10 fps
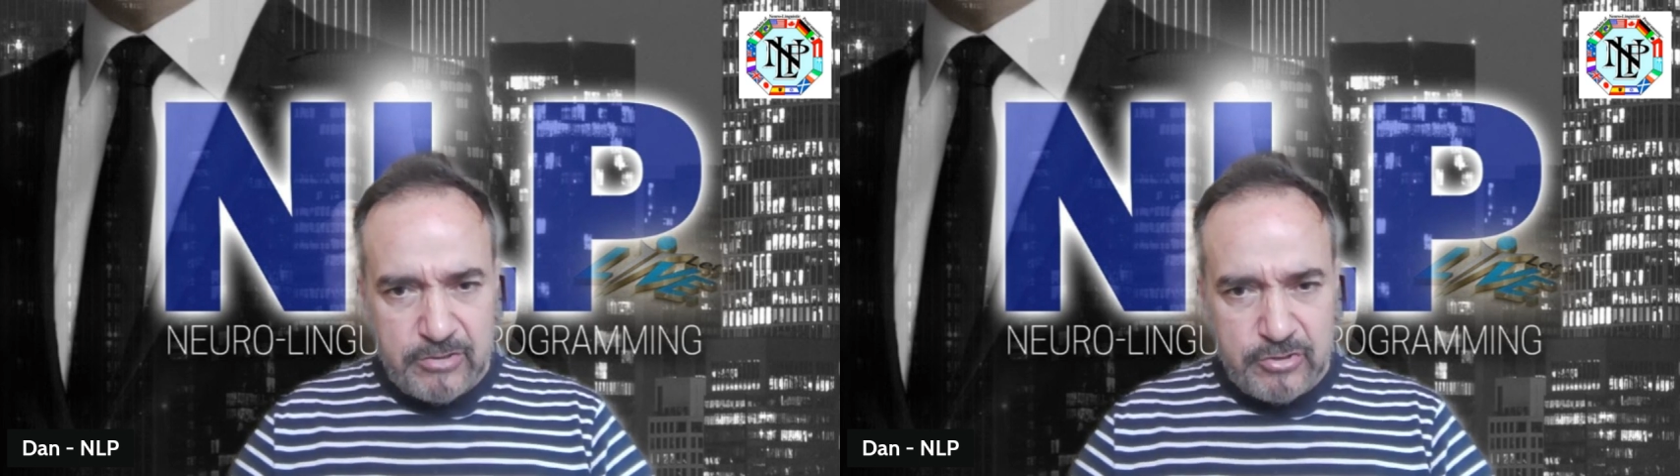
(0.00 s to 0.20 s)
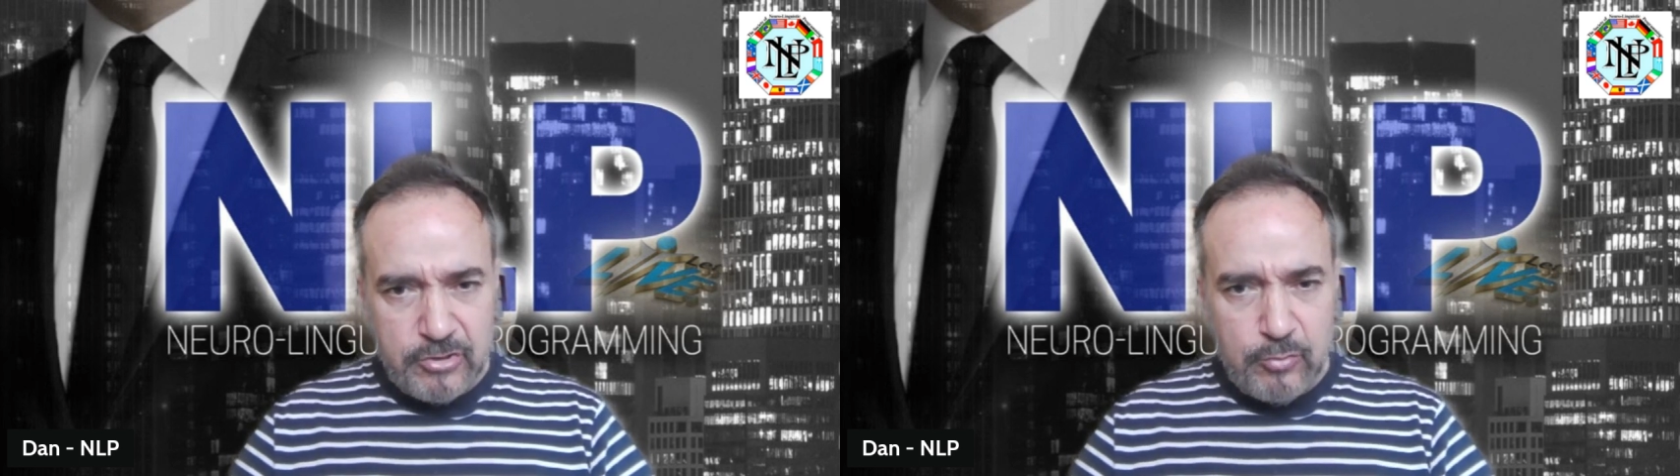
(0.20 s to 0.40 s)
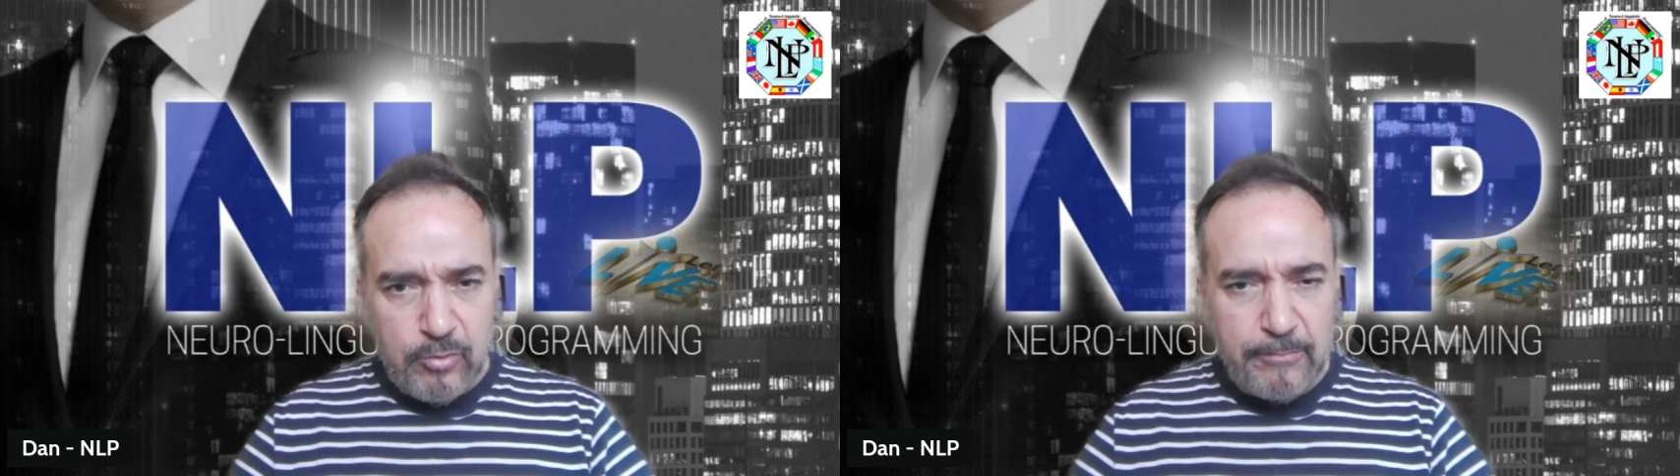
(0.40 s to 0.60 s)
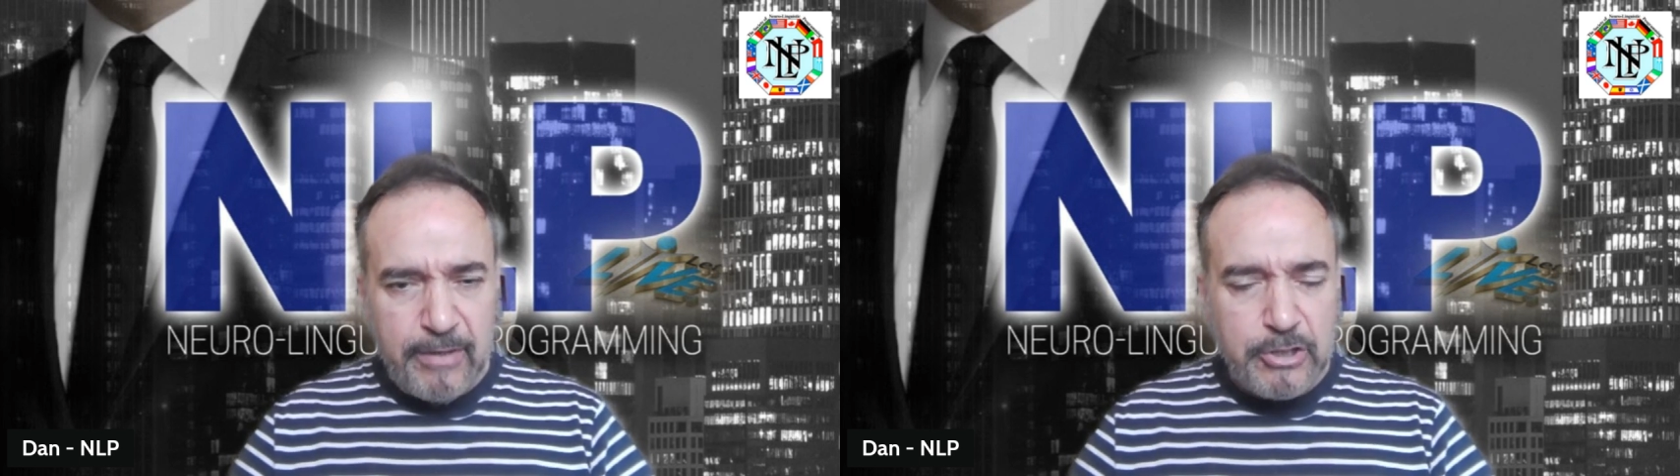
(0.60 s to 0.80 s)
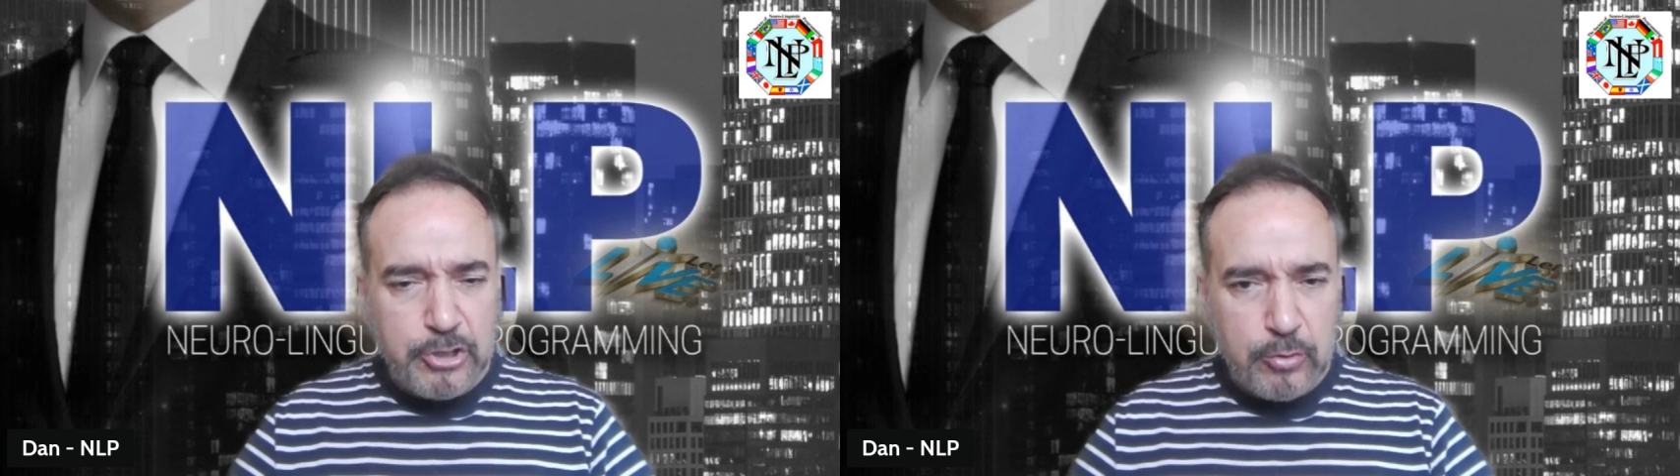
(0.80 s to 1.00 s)
So you want to
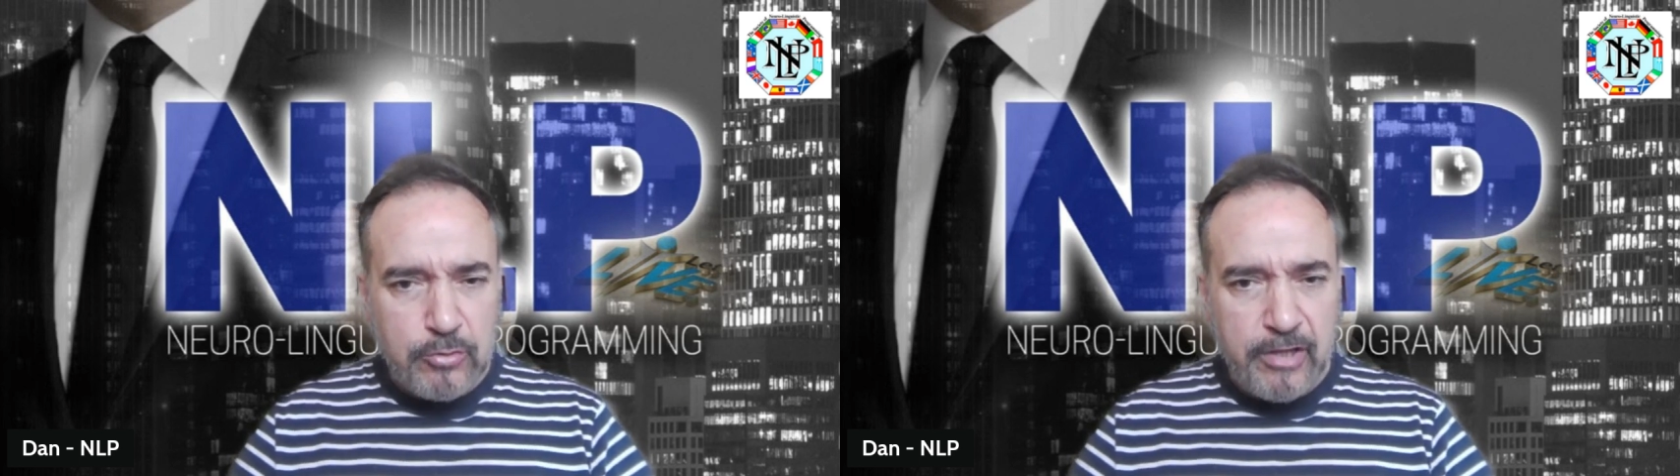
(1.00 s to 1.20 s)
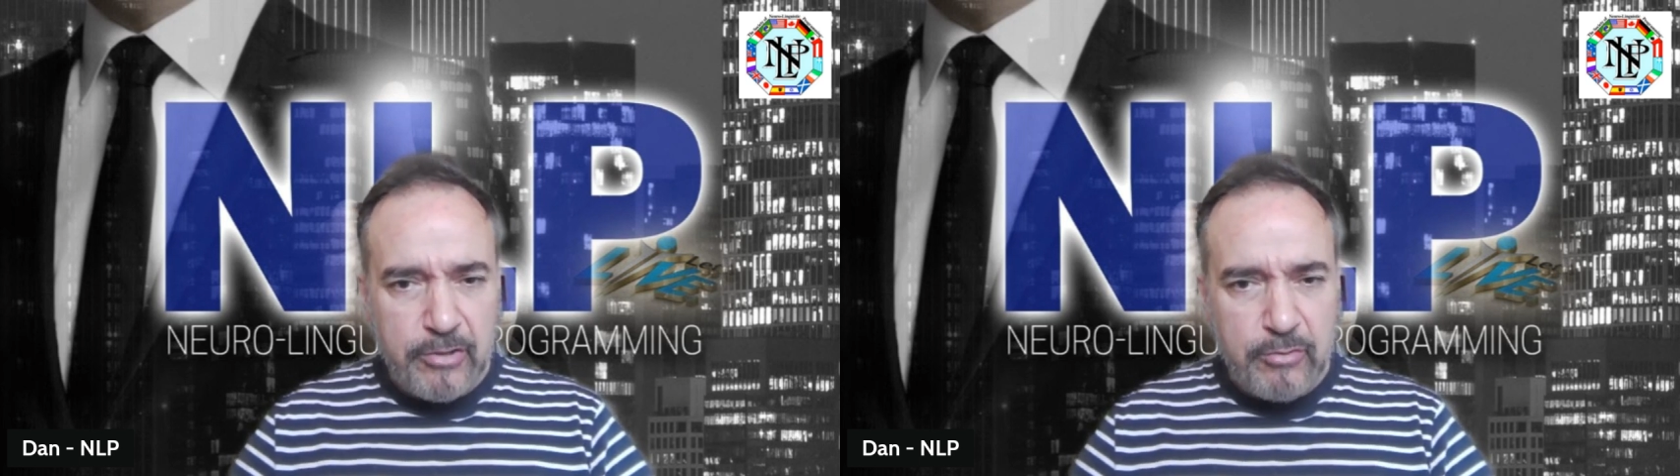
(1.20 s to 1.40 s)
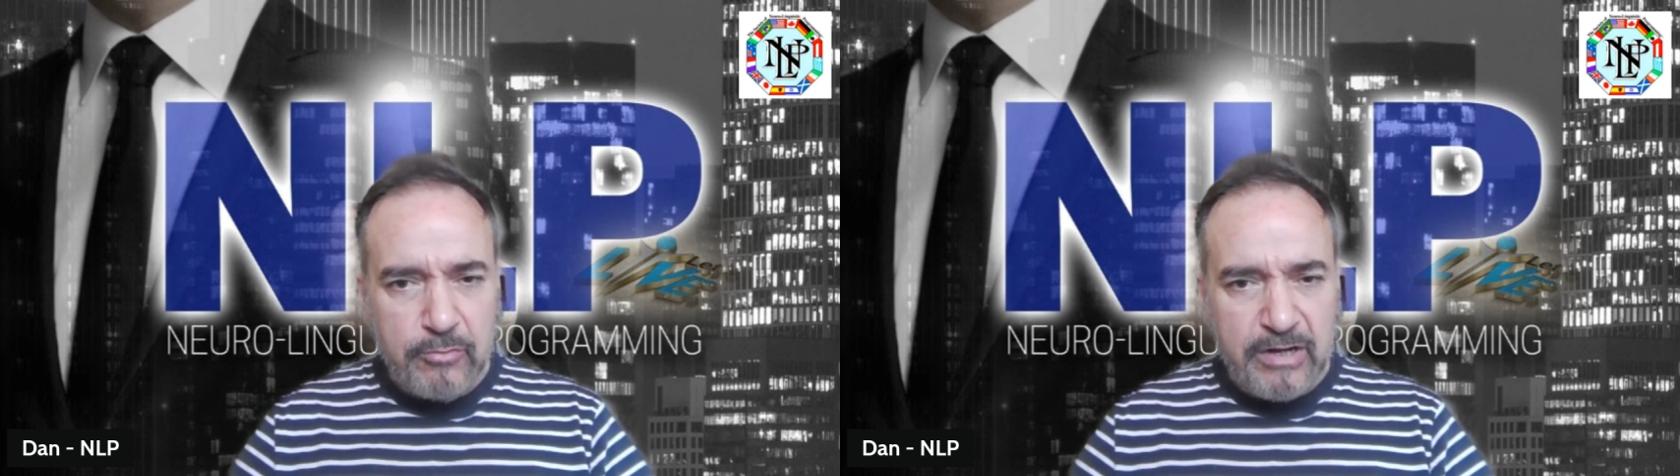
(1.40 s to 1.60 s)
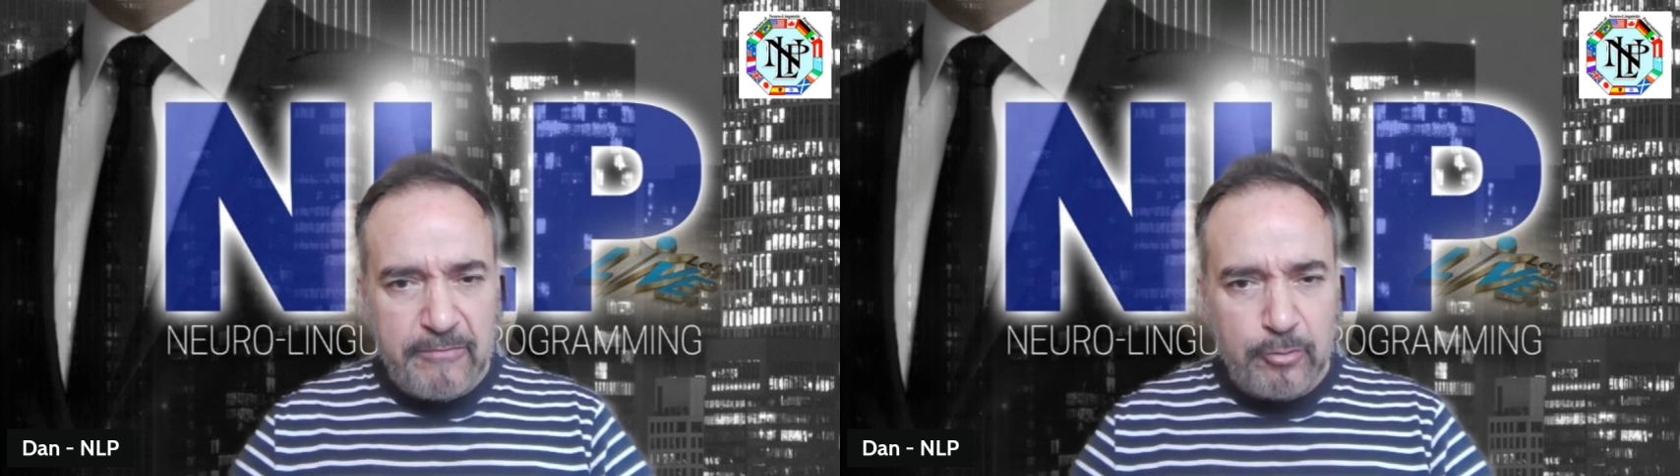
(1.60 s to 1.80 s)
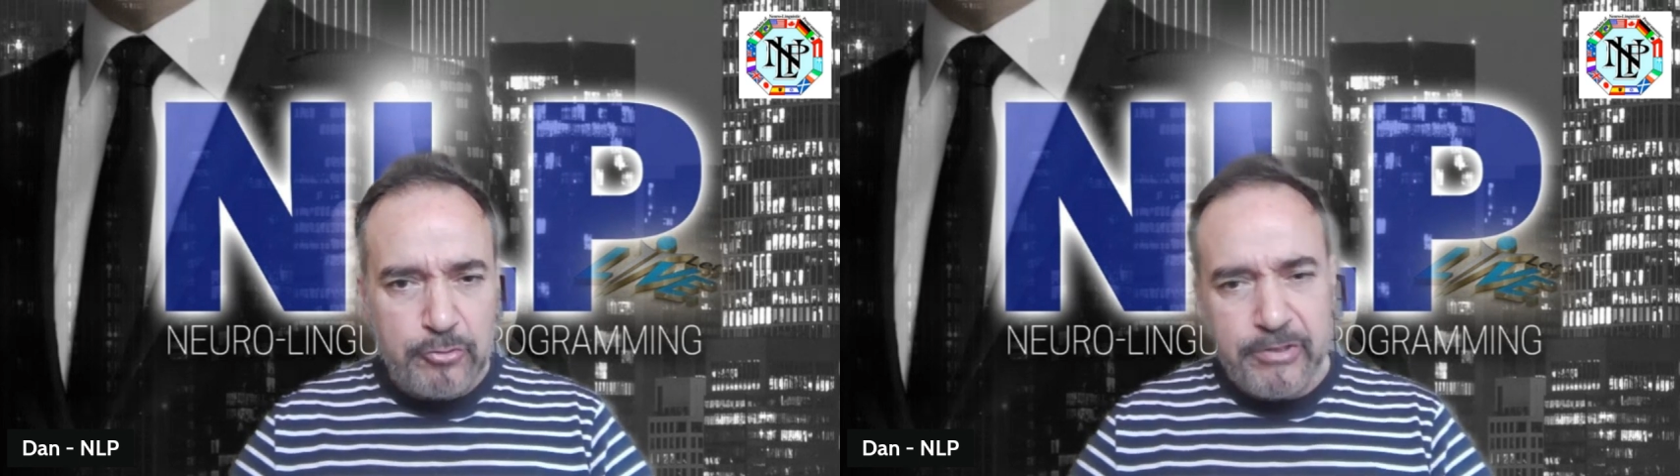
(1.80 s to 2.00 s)
make sure that you're
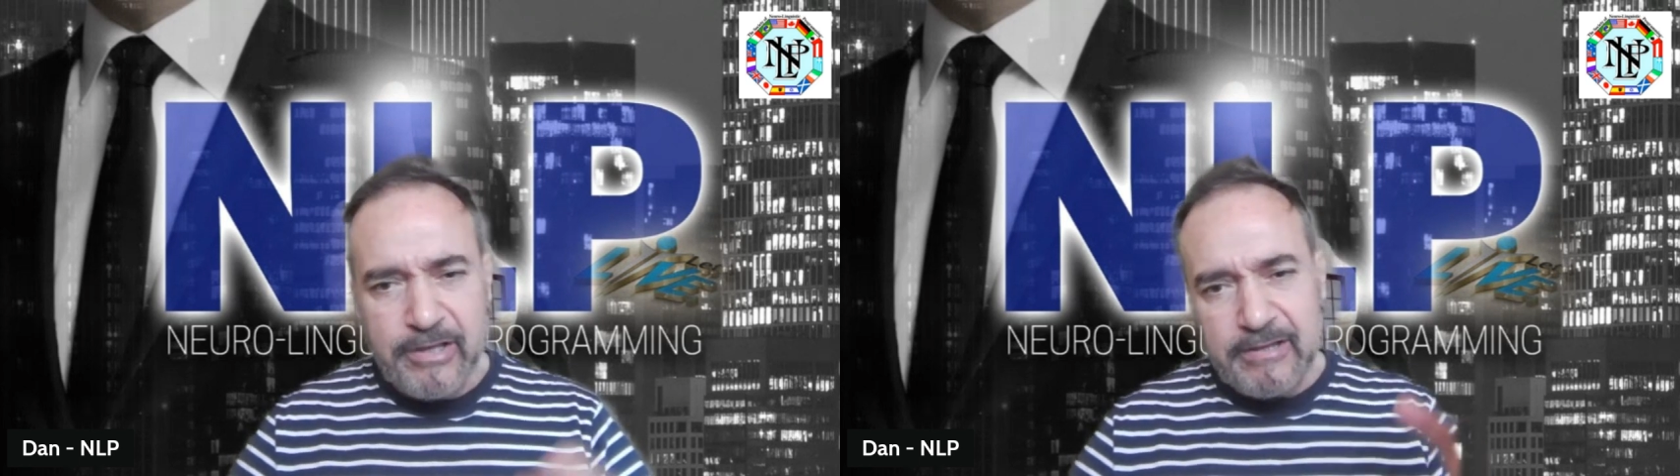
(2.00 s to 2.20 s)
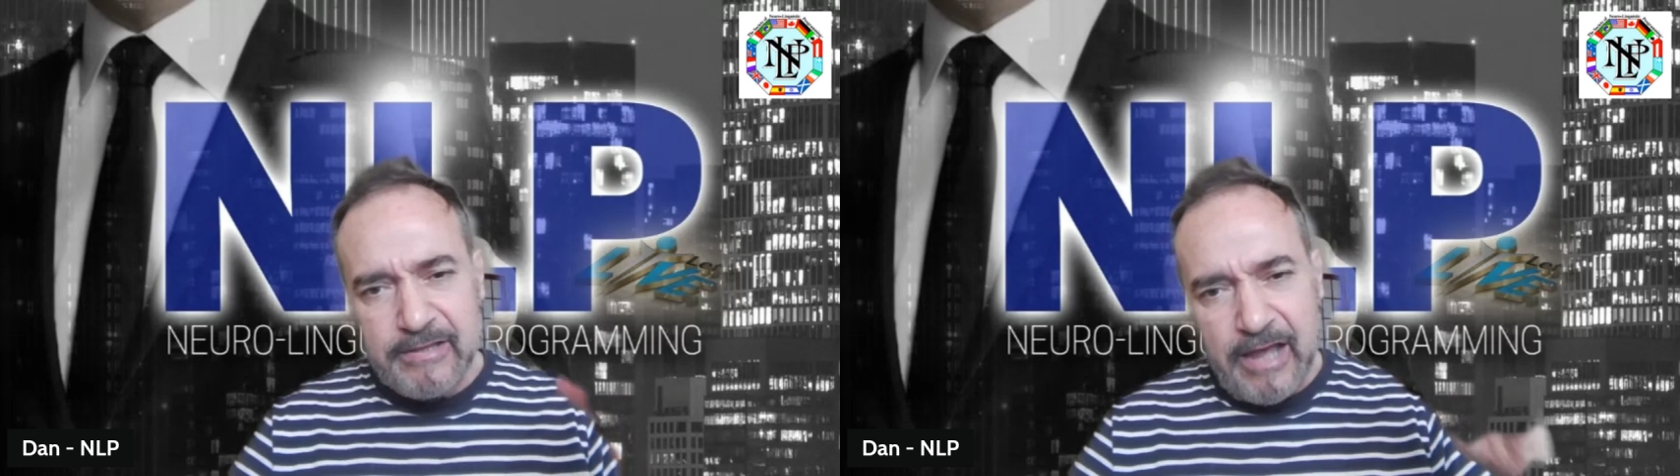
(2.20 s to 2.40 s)
able to get